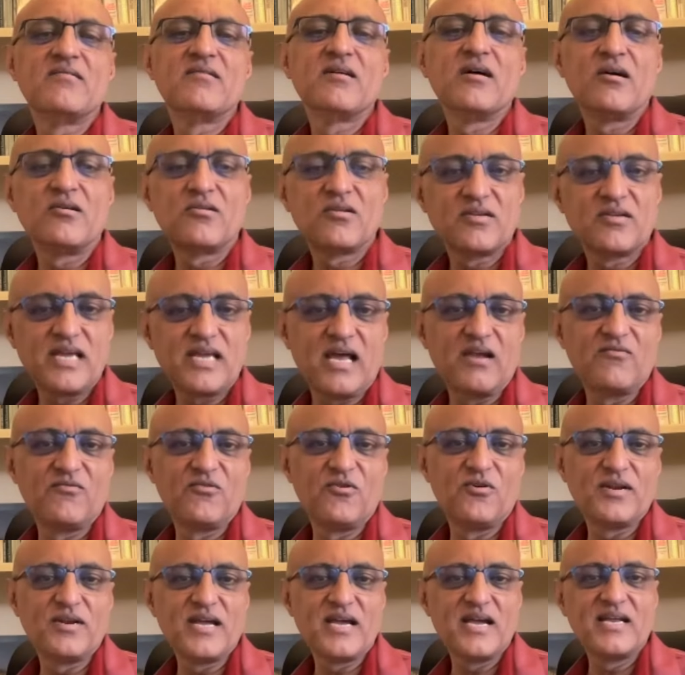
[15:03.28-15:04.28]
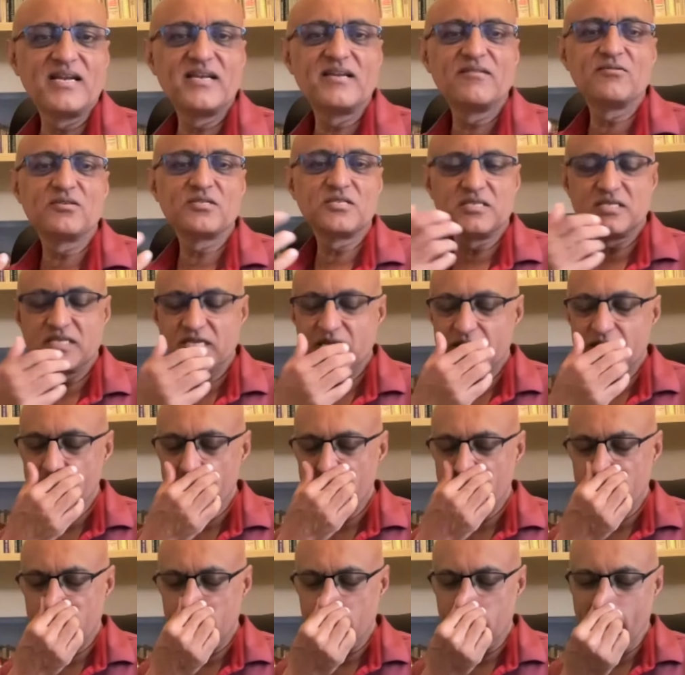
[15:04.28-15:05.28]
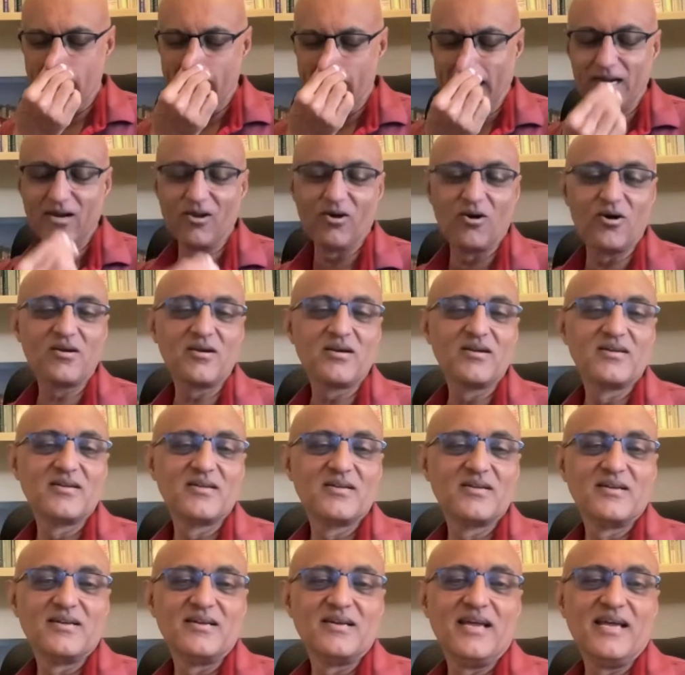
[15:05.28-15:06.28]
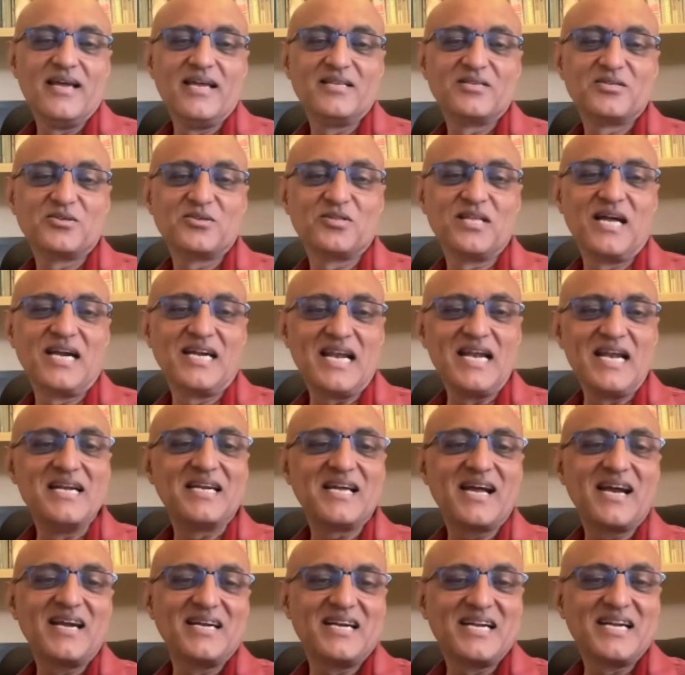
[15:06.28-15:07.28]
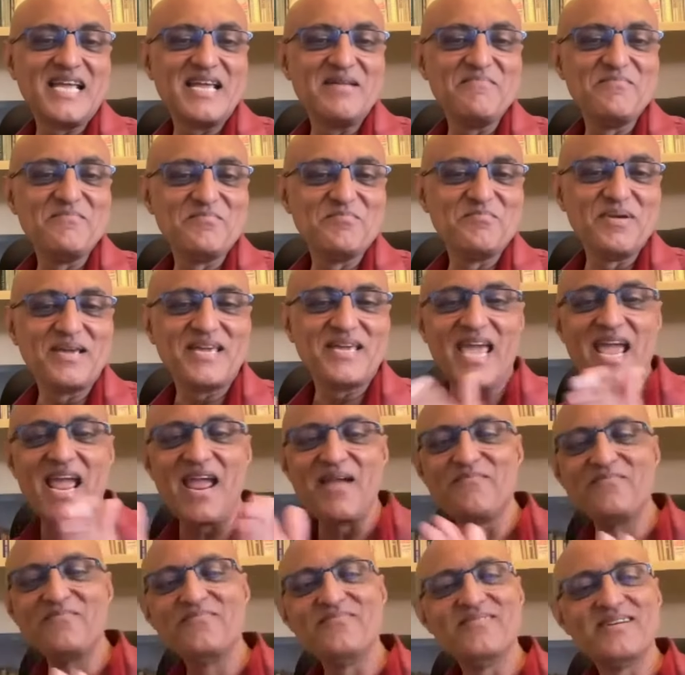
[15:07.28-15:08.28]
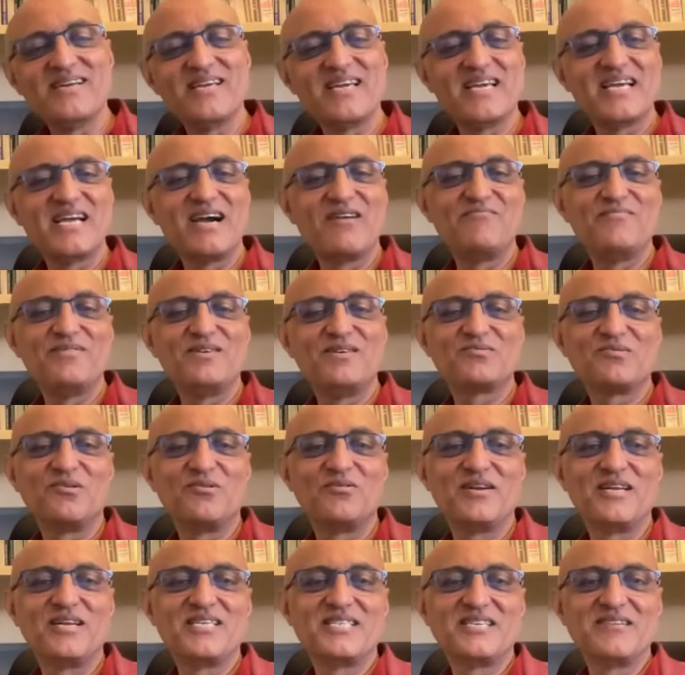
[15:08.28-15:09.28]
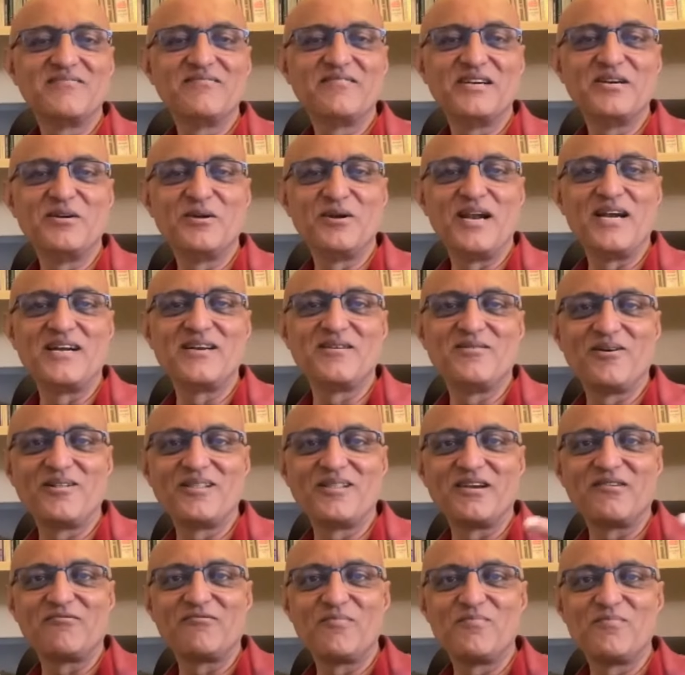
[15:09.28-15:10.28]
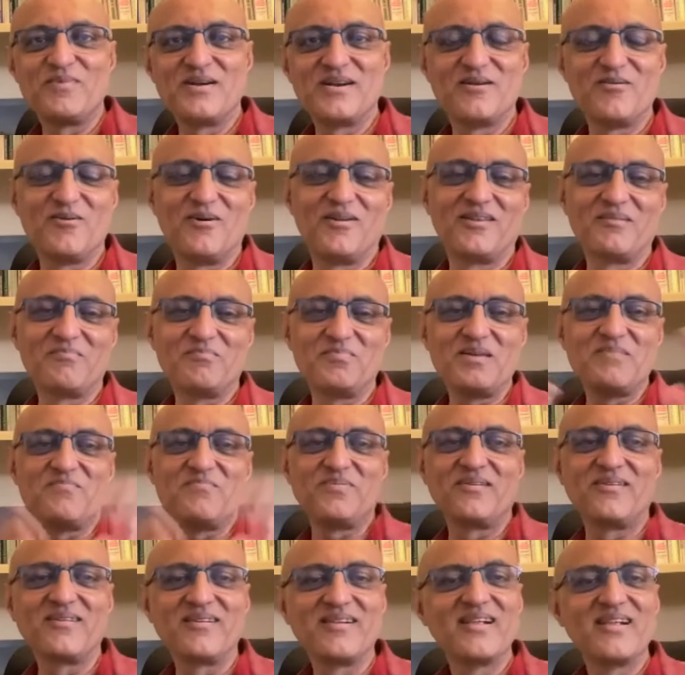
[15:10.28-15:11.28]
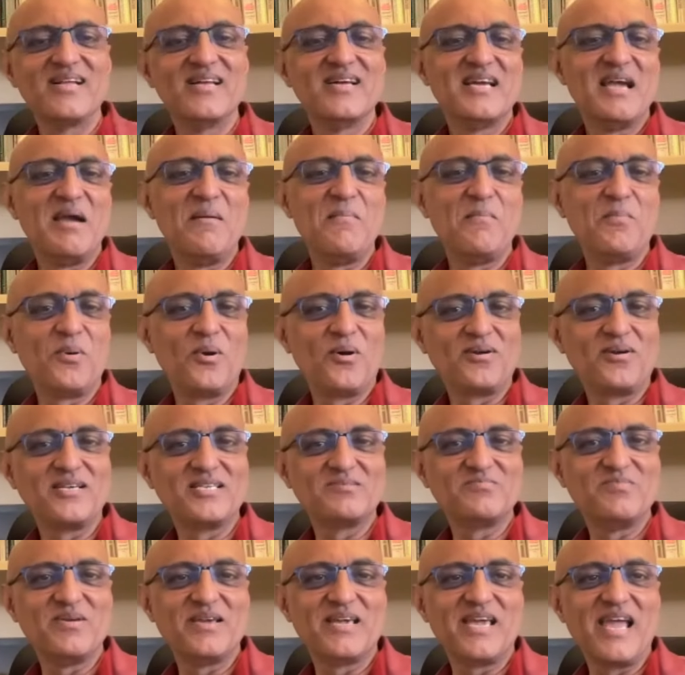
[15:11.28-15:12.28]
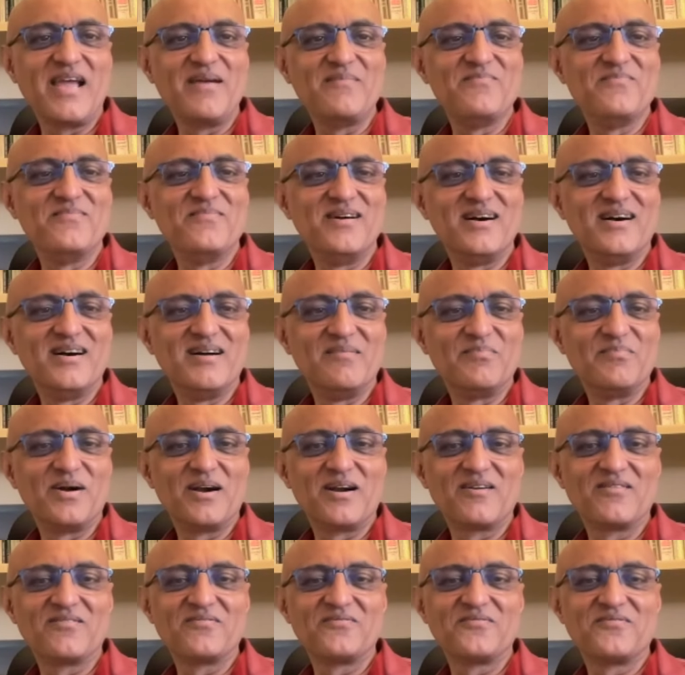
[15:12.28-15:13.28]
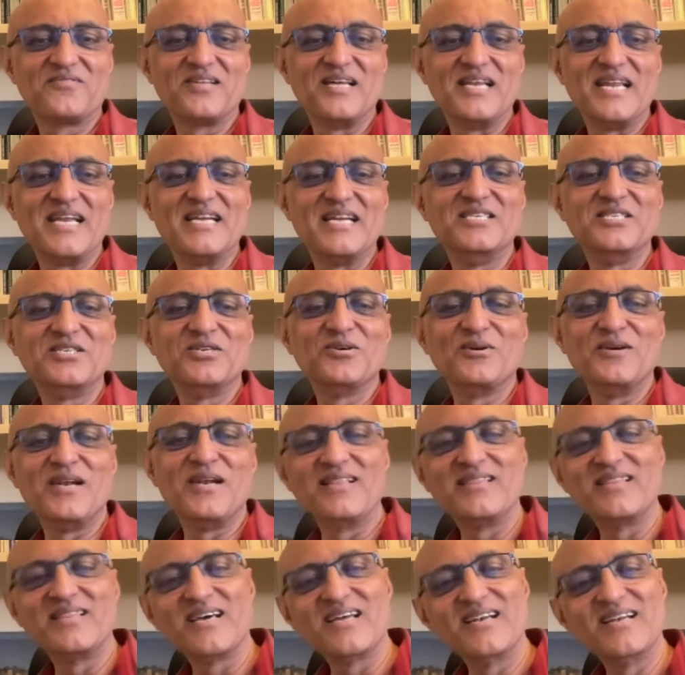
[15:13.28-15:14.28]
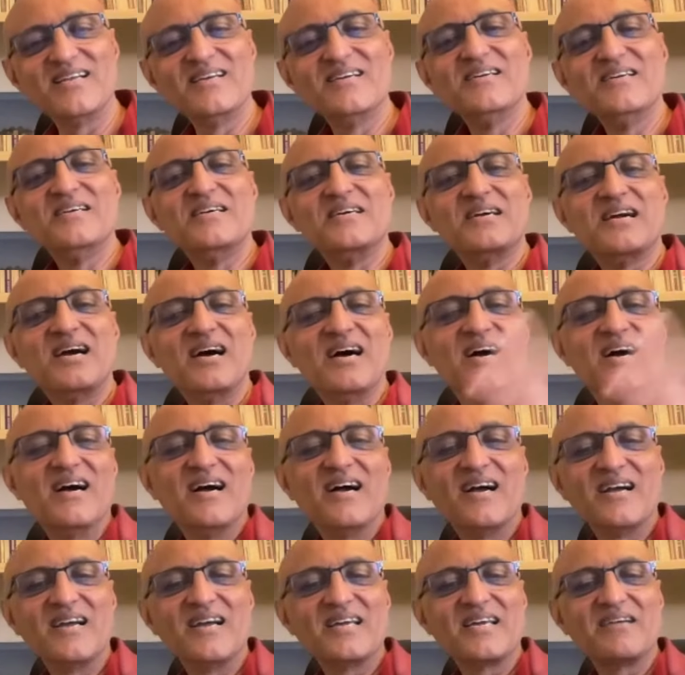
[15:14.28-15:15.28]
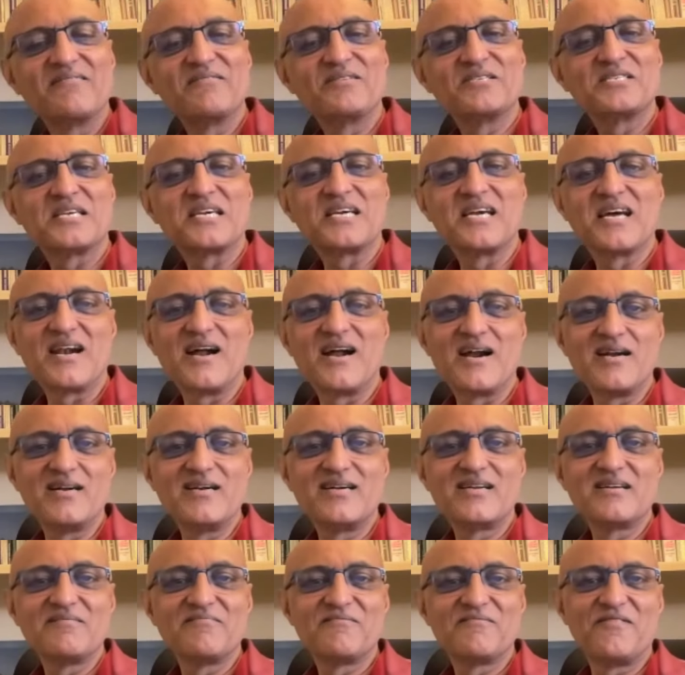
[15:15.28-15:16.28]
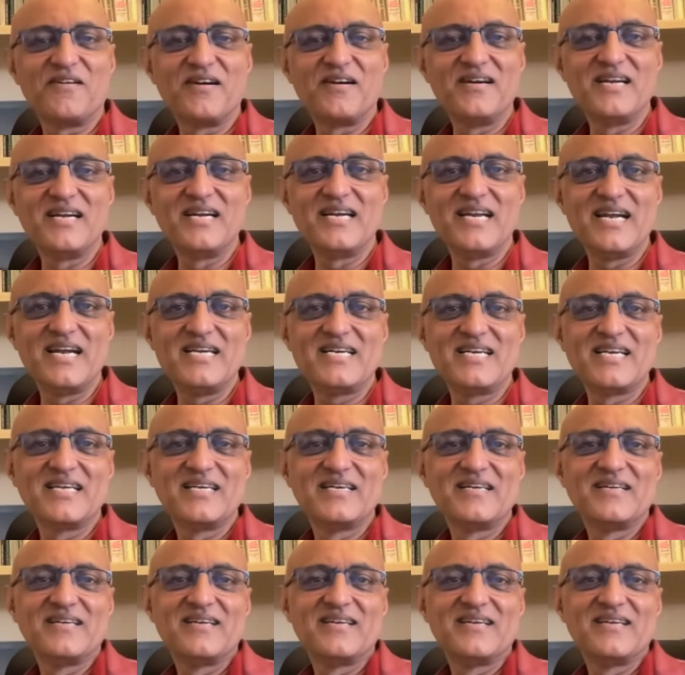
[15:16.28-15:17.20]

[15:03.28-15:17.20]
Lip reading: out of California, and there was a team here in Bangalore. And so that entire team became eGovernments Foundation. We donated all the equipment, and all the people, employees, became part of an NGO. Nandan gave us a grant, funded it.